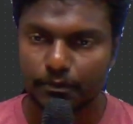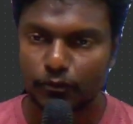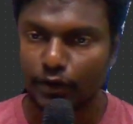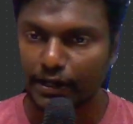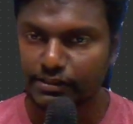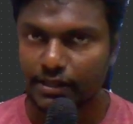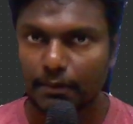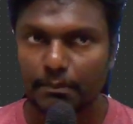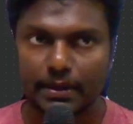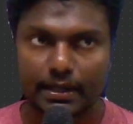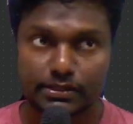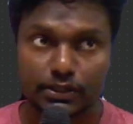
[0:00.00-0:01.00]
for
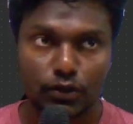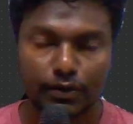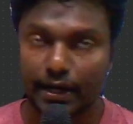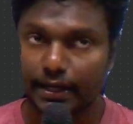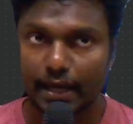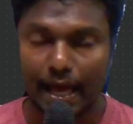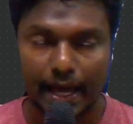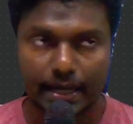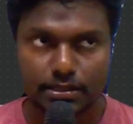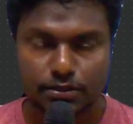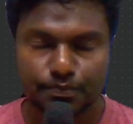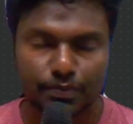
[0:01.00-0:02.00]
example, let's say you're running
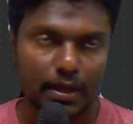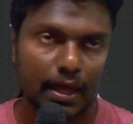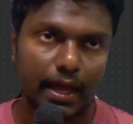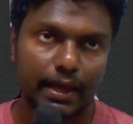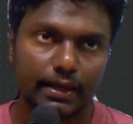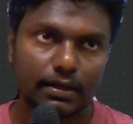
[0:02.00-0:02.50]
ads and